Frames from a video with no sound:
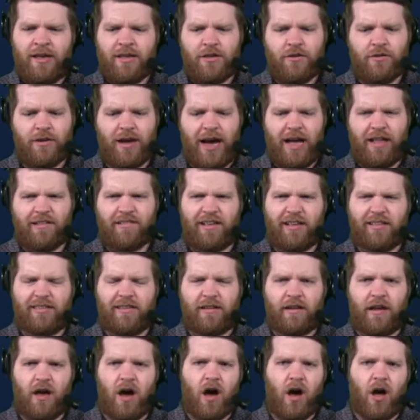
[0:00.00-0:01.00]
You guys get
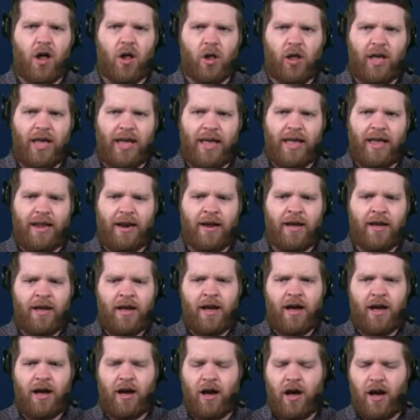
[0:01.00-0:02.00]
to call in,
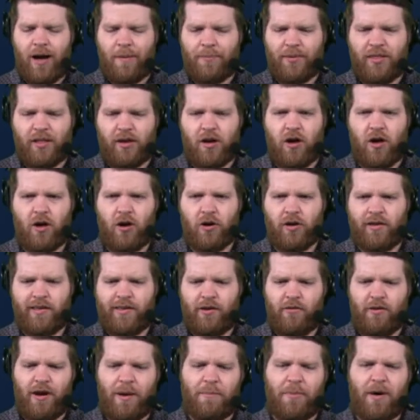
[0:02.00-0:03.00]
hop in the caller
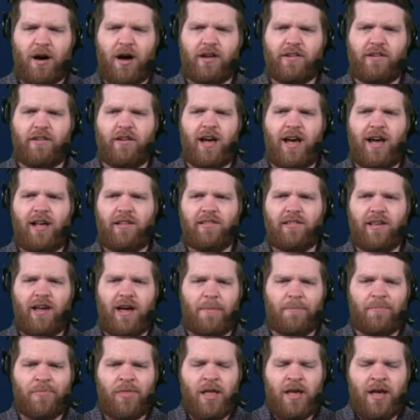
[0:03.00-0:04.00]
queue. I pod you guys
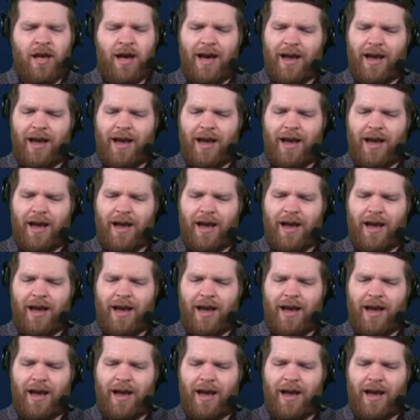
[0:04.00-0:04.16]
up.